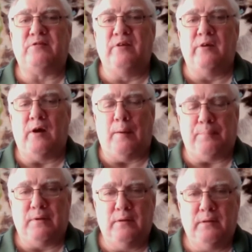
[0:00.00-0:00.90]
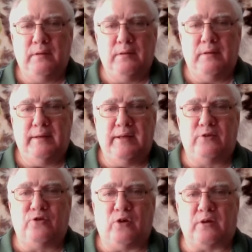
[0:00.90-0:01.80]
Listen up.
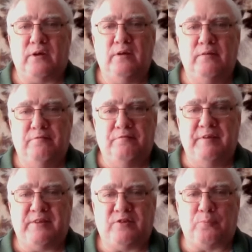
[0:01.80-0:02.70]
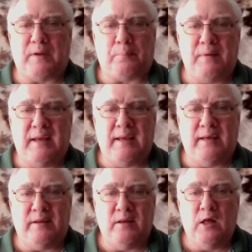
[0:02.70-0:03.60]
It took Vince
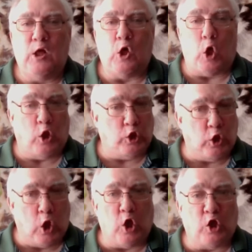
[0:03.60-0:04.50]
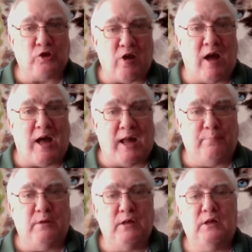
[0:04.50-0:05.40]
McMahon a long
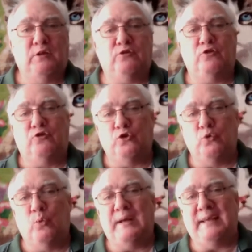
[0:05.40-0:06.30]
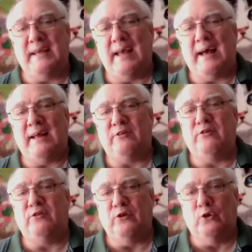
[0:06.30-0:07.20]
time to do what he
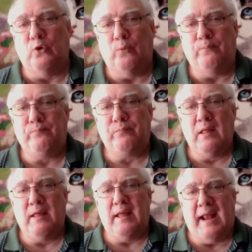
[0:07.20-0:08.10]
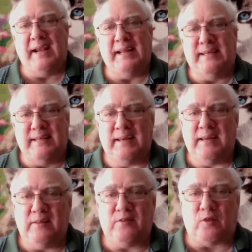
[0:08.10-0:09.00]
had to do. And
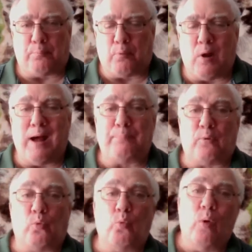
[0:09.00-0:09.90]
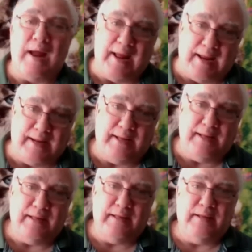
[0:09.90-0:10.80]
he did it the proper
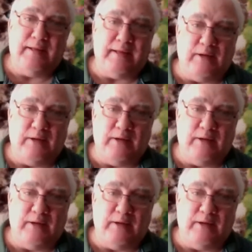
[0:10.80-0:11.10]
way.